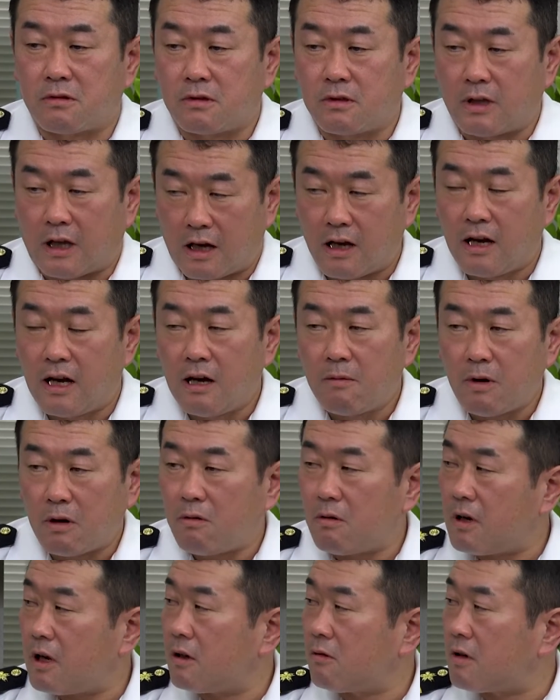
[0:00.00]
A
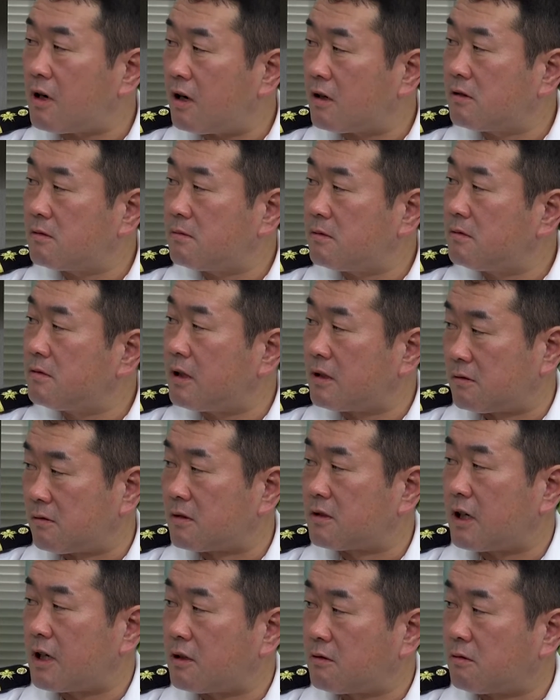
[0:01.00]
version of making it
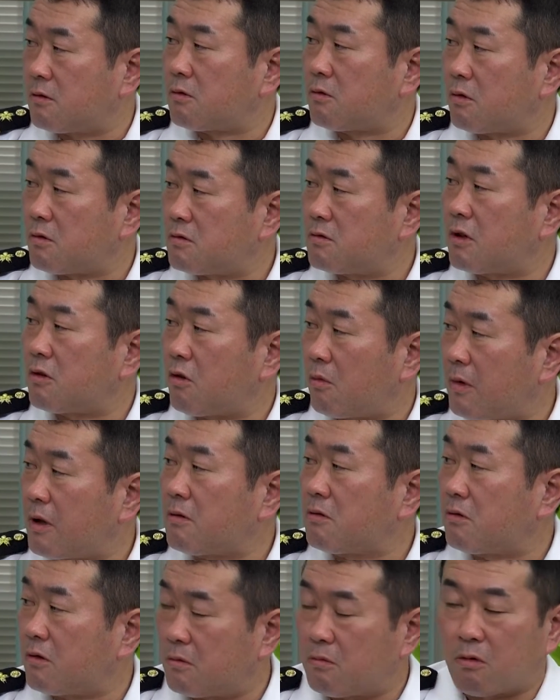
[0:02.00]
for non-strategic
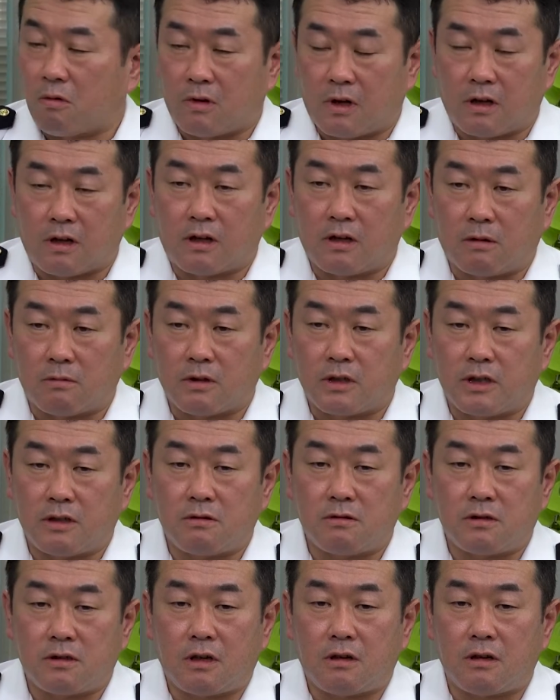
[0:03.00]
purpose
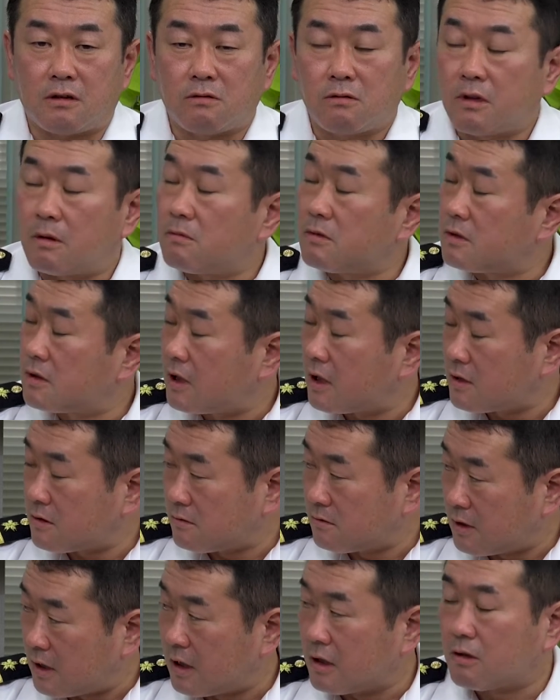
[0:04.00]

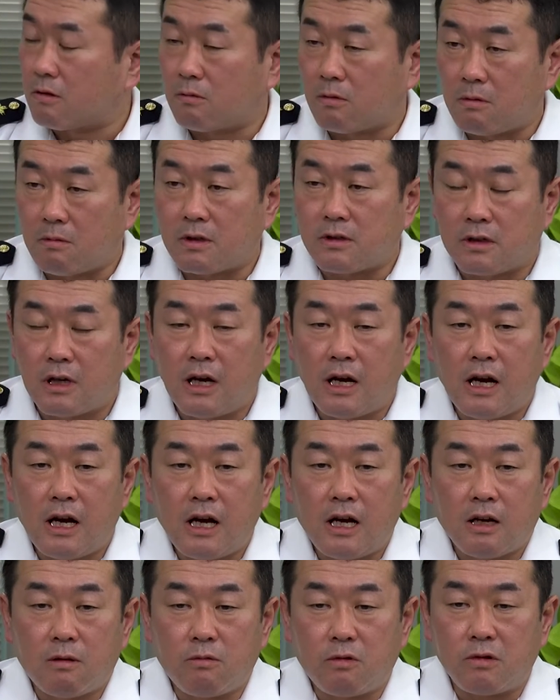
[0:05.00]
was established, and
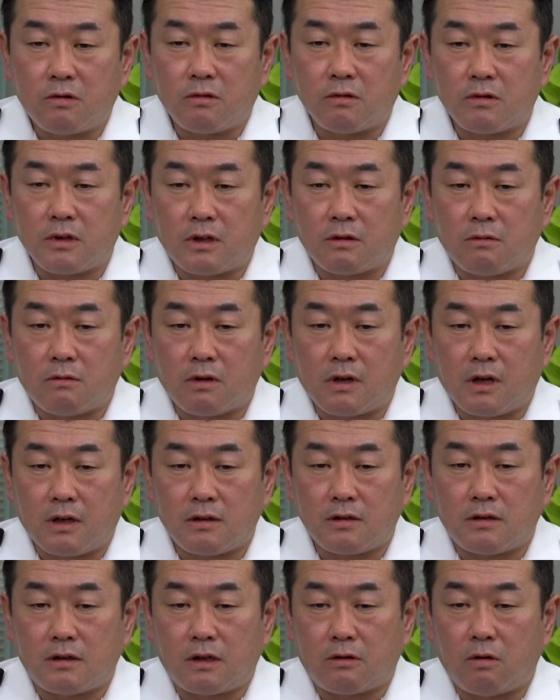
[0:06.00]
technically speaking, I
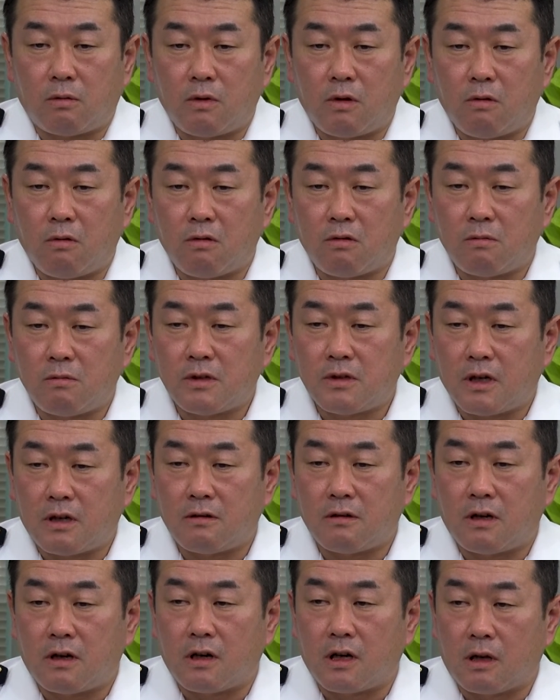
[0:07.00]
don't think it is
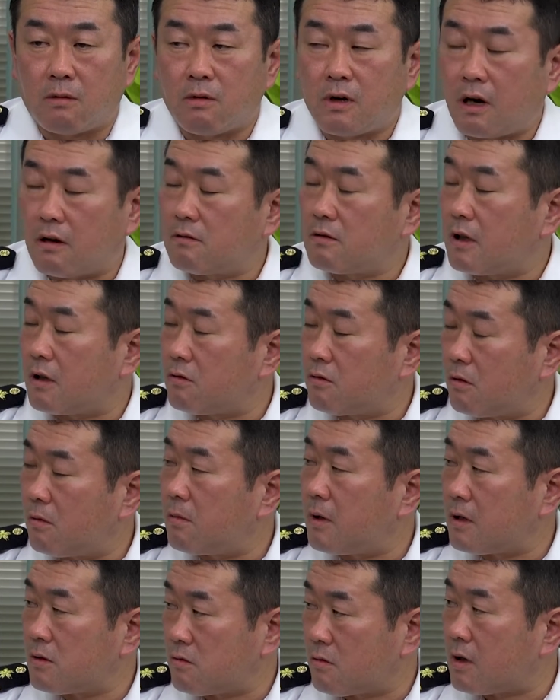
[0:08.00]
difficult. And like a
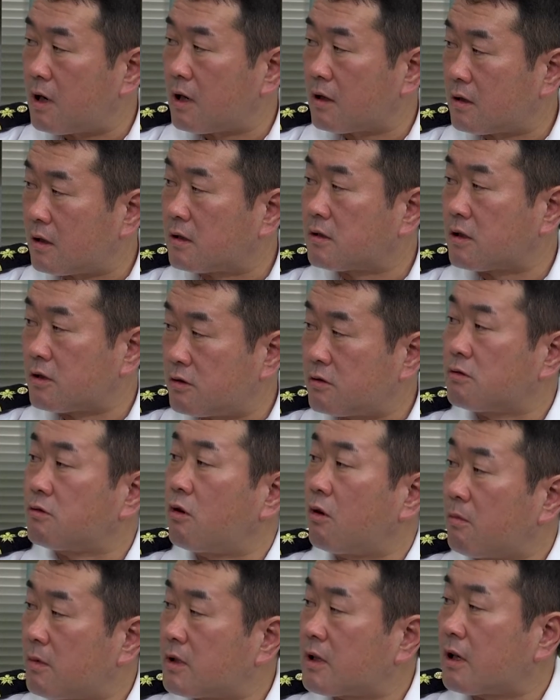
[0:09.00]
Tomahawk missile,
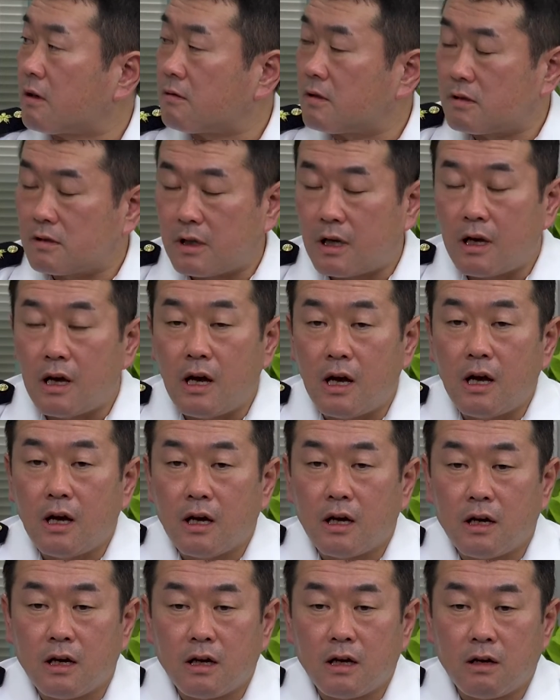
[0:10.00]
there were
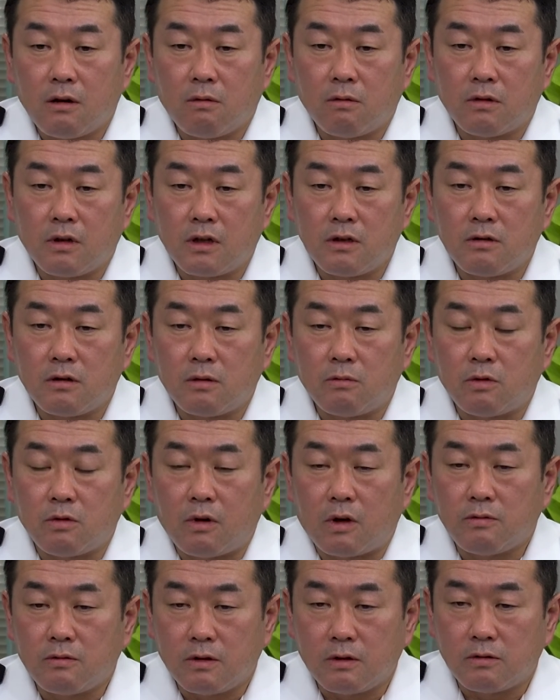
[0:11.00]
cruise
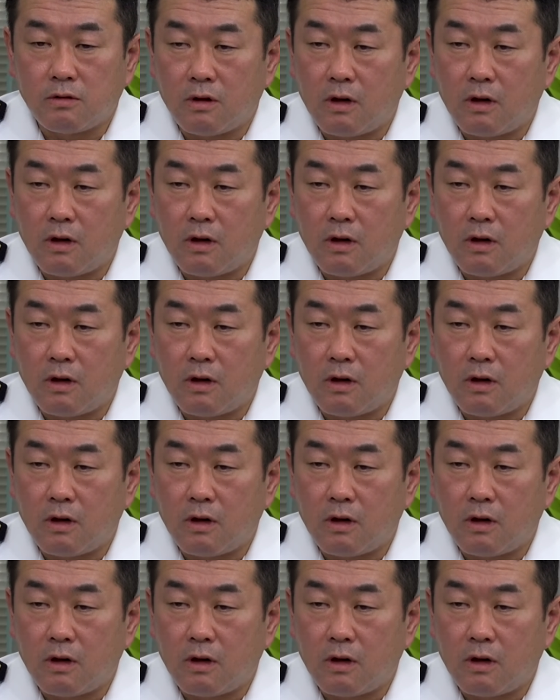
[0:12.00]
missiles.